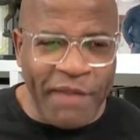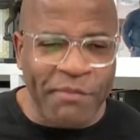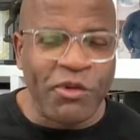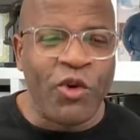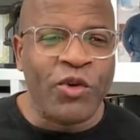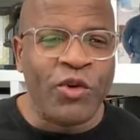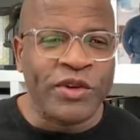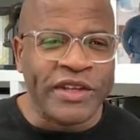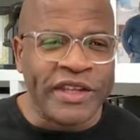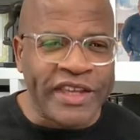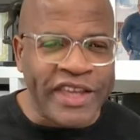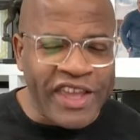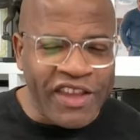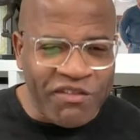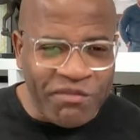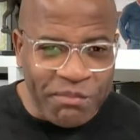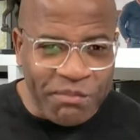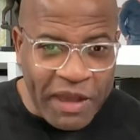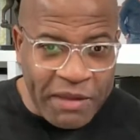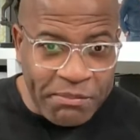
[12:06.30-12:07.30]
I'm going to
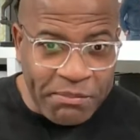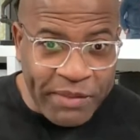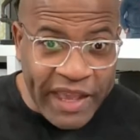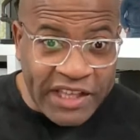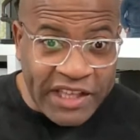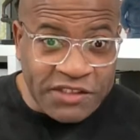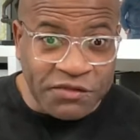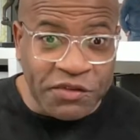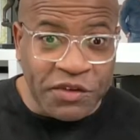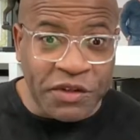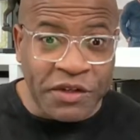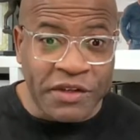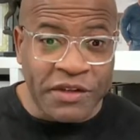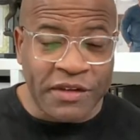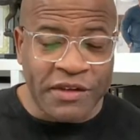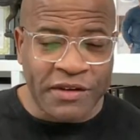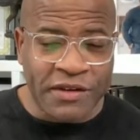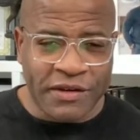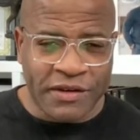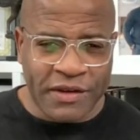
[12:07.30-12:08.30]
give my best foot.
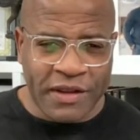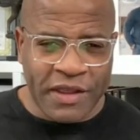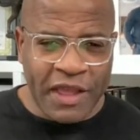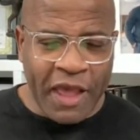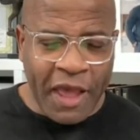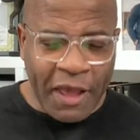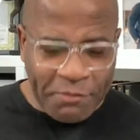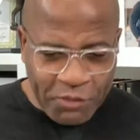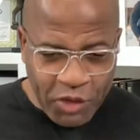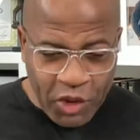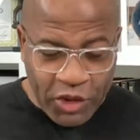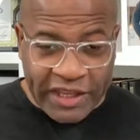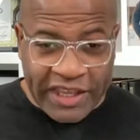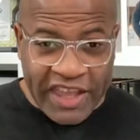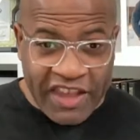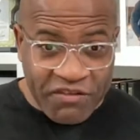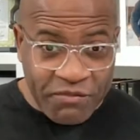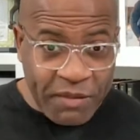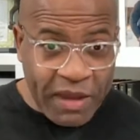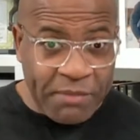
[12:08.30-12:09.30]
I'm going to
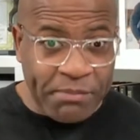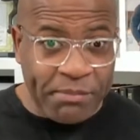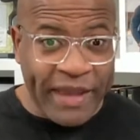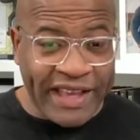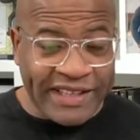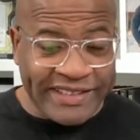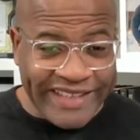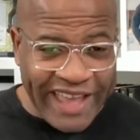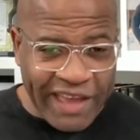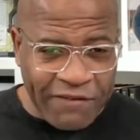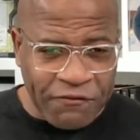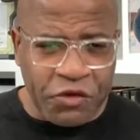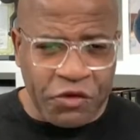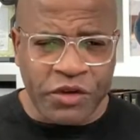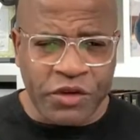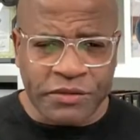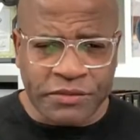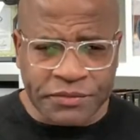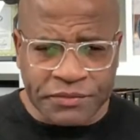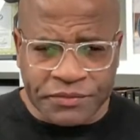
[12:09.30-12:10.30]
give my best effort.
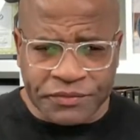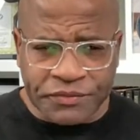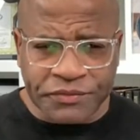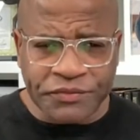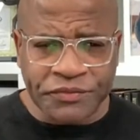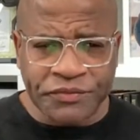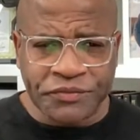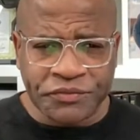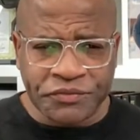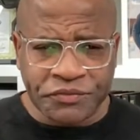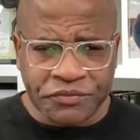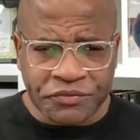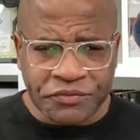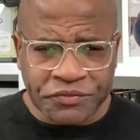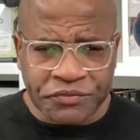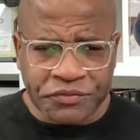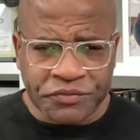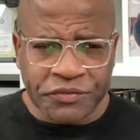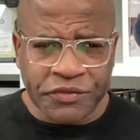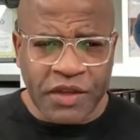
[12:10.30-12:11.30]

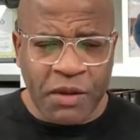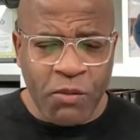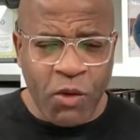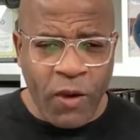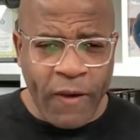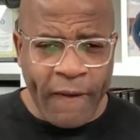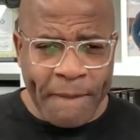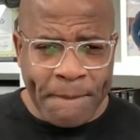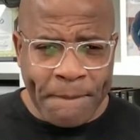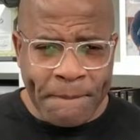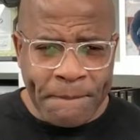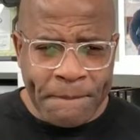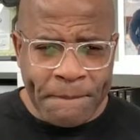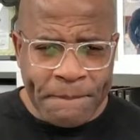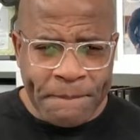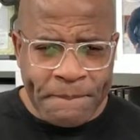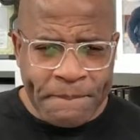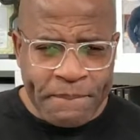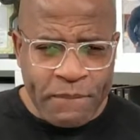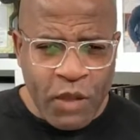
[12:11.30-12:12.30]
Come on.
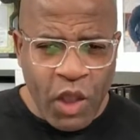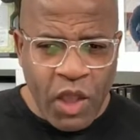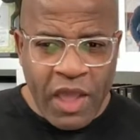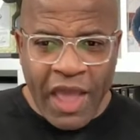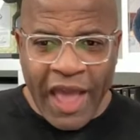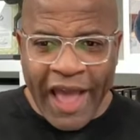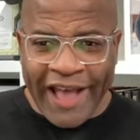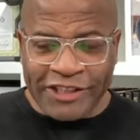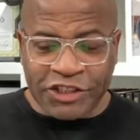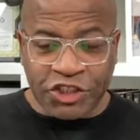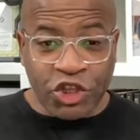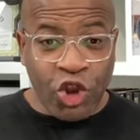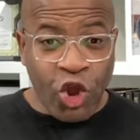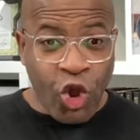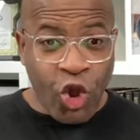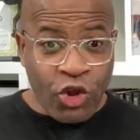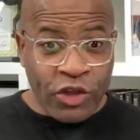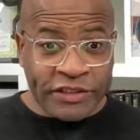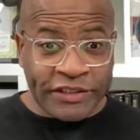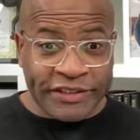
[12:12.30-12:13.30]
As
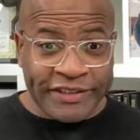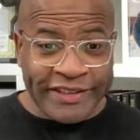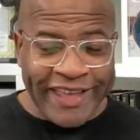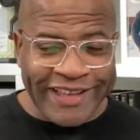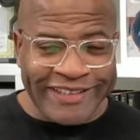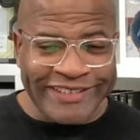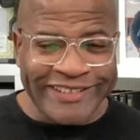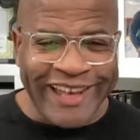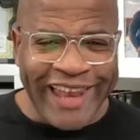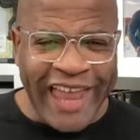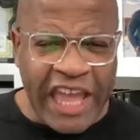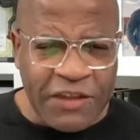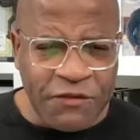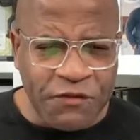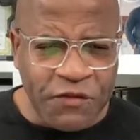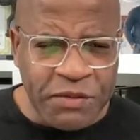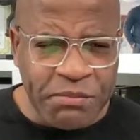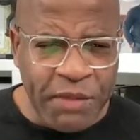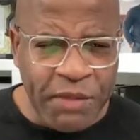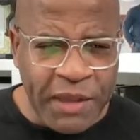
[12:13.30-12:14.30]
long as there's
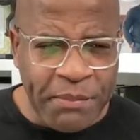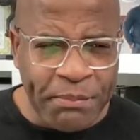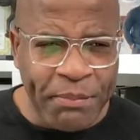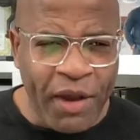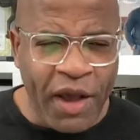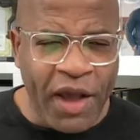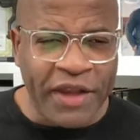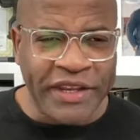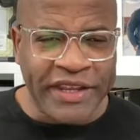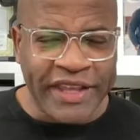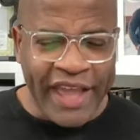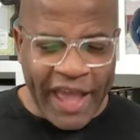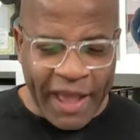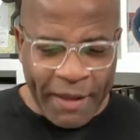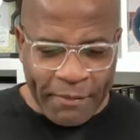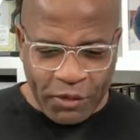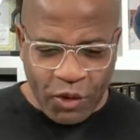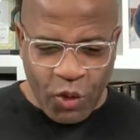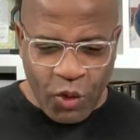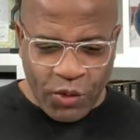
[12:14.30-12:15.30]
life in my body,
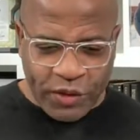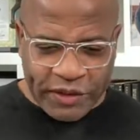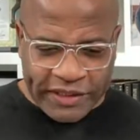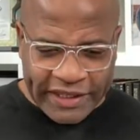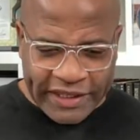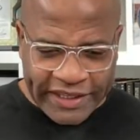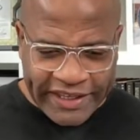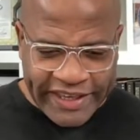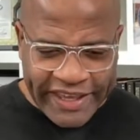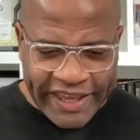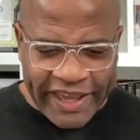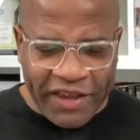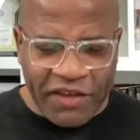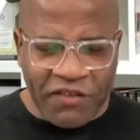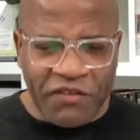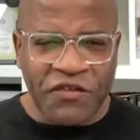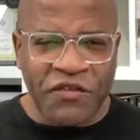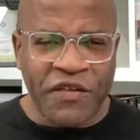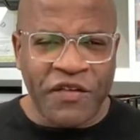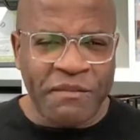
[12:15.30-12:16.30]
I'm going to
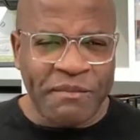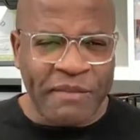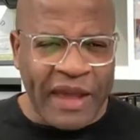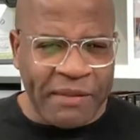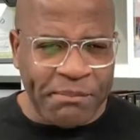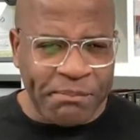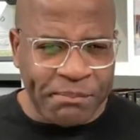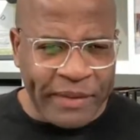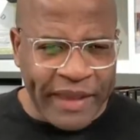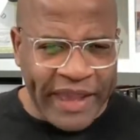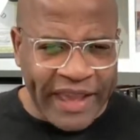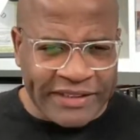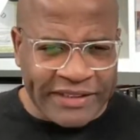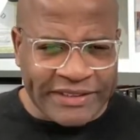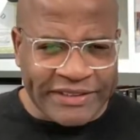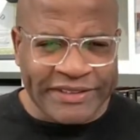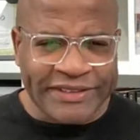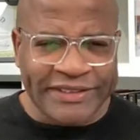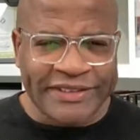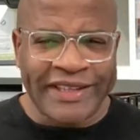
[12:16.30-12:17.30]
give my
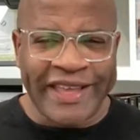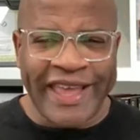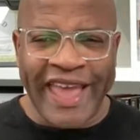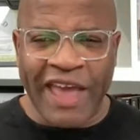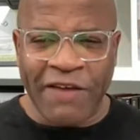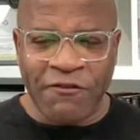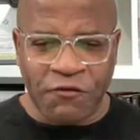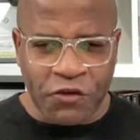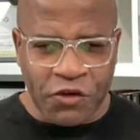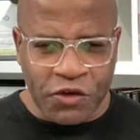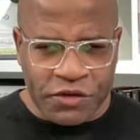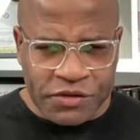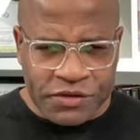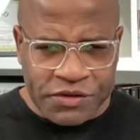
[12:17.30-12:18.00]
best effort.